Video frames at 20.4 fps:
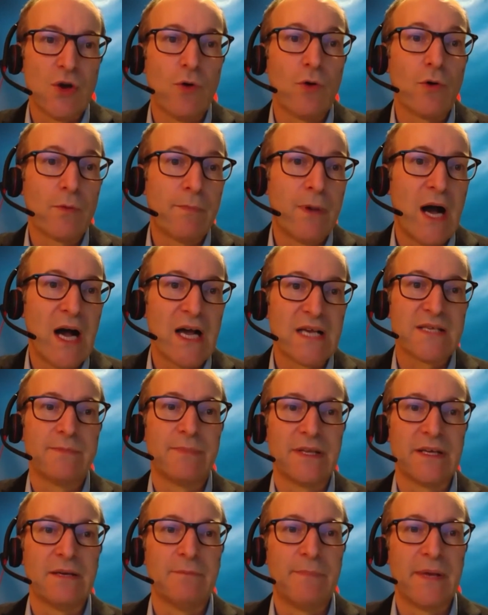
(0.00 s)
or
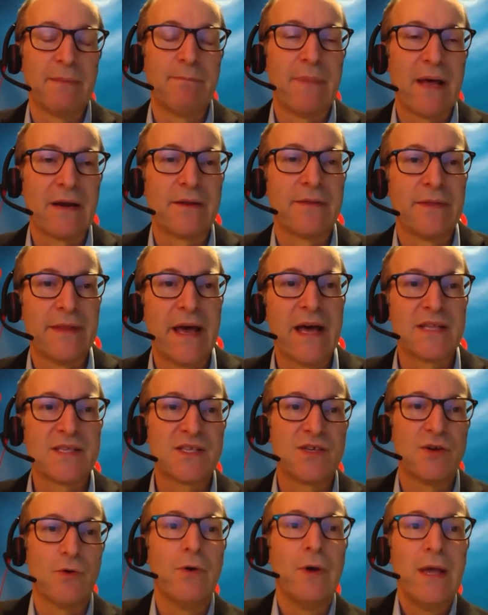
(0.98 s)
possibly a bit better than that.
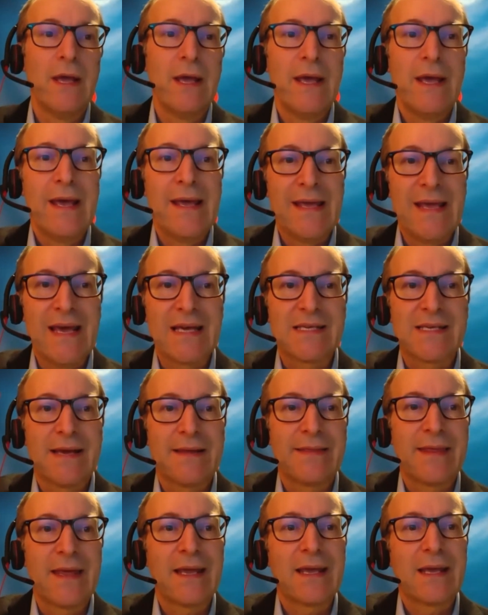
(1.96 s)
So yes, I
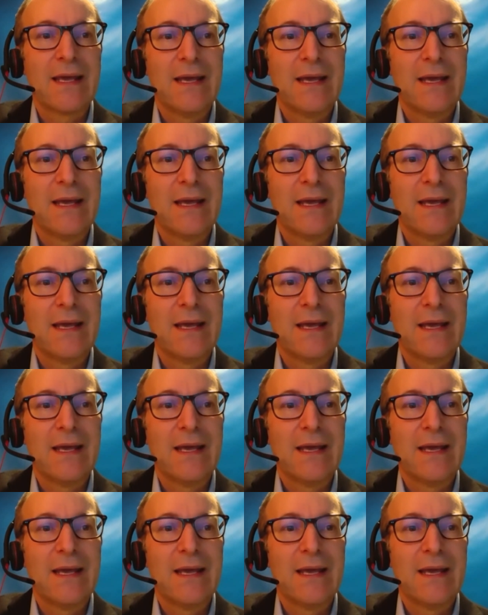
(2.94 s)
think